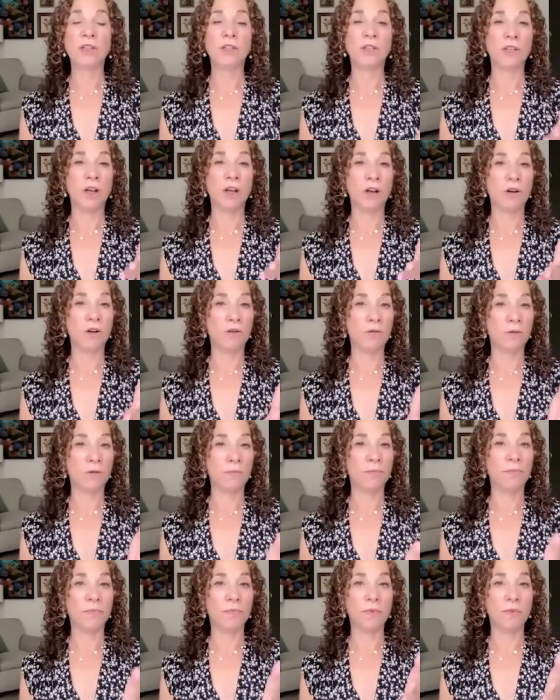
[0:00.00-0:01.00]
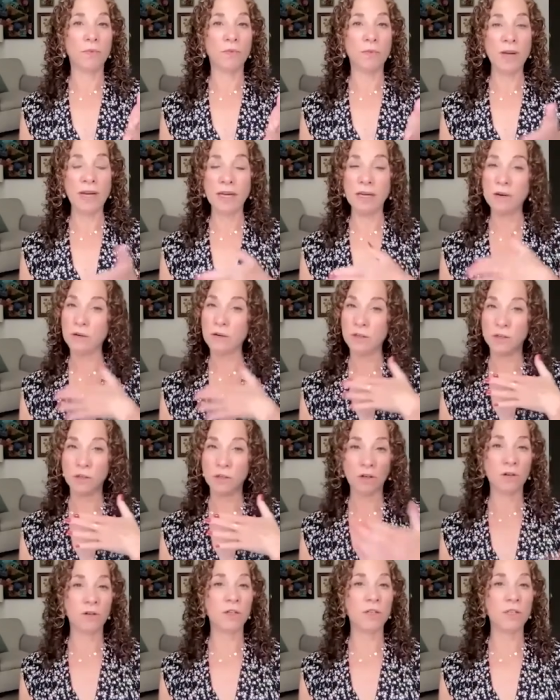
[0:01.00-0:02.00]
So we
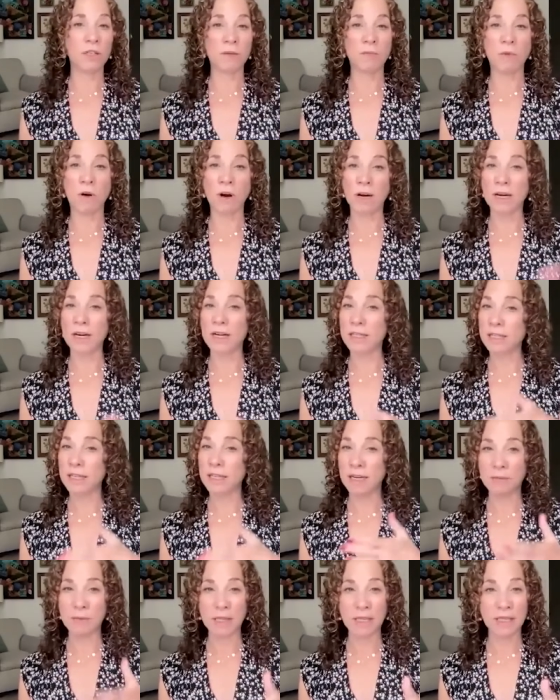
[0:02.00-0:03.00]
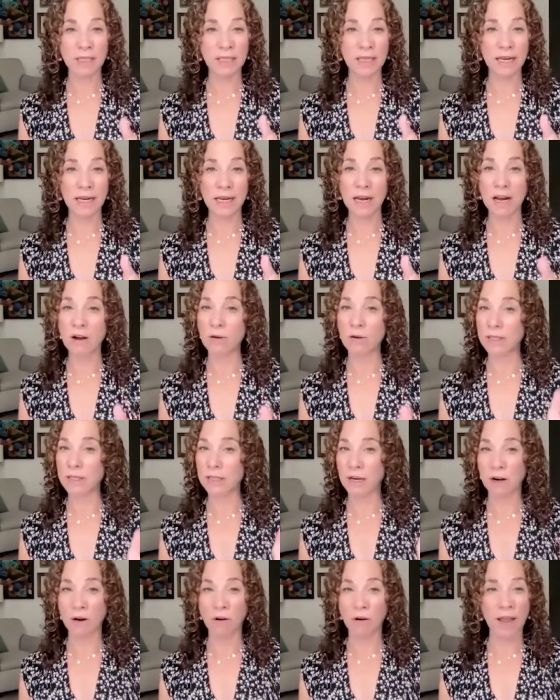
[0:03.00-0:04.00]
turned to the marketing team and the CEO and
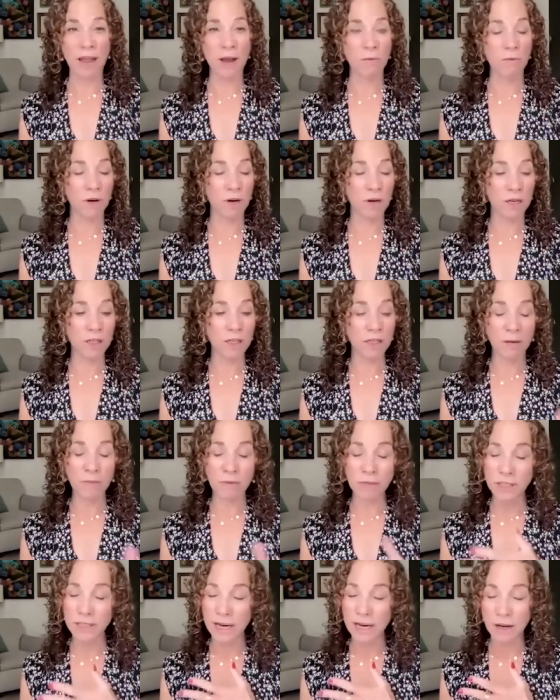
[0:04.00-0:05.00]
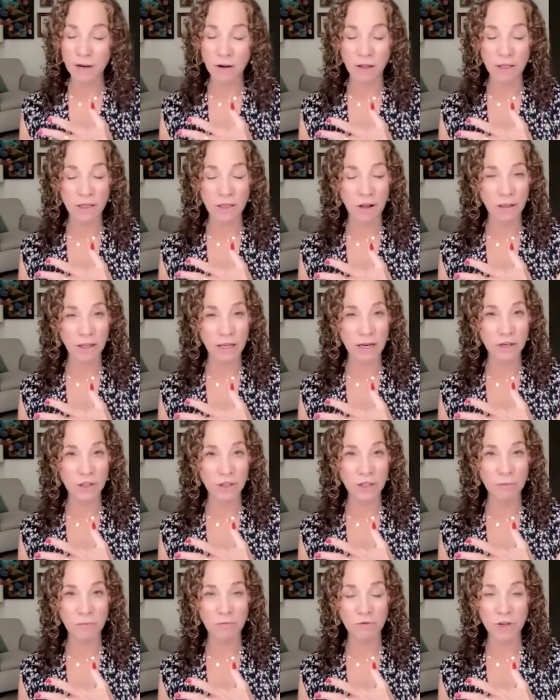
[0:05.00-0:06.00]
said, okay, we're going to double down on thought
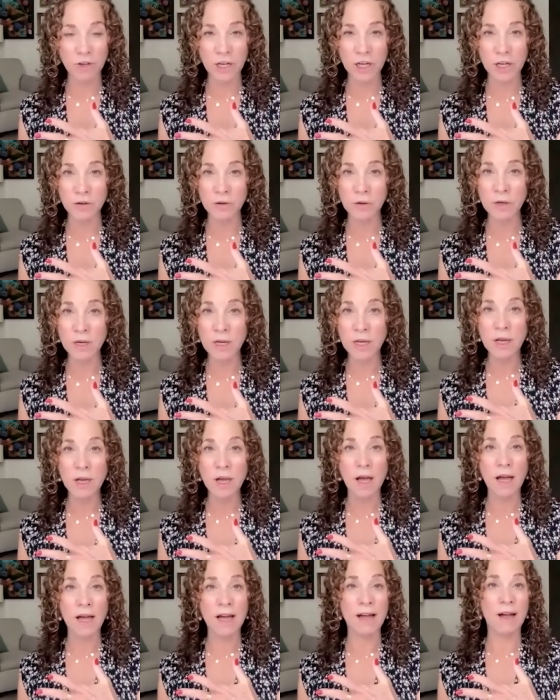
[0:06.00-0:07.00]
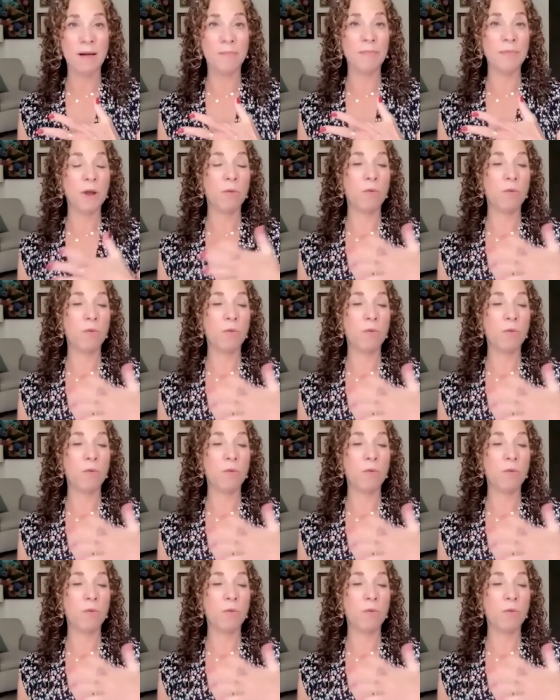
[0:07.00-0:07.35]
leadership for you. Um,